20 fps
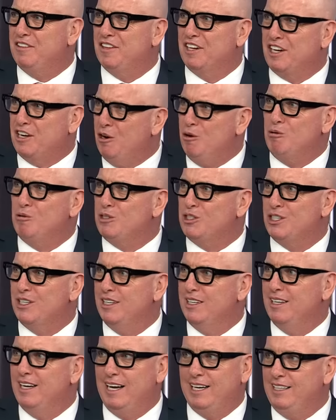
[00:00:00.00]
the coach
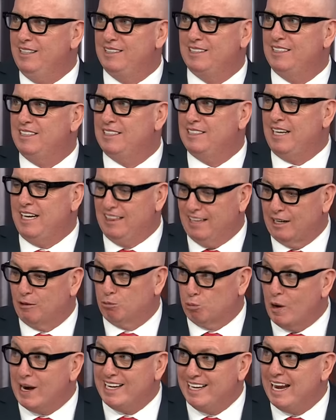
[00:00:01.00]
at NC State, like
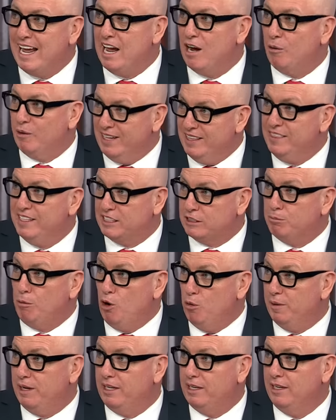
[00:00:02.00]
right now, in this
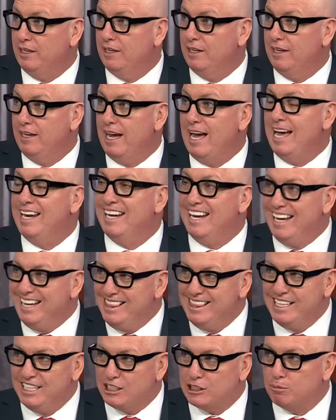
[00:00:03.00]
moment. It's incredible. And
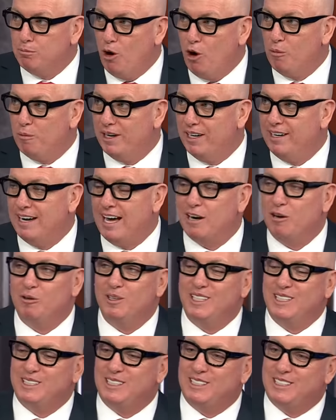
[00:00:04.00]
in this moment, not
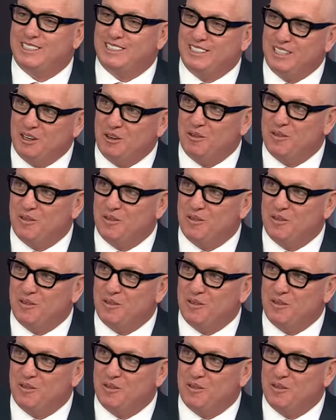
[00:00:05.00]
only is he still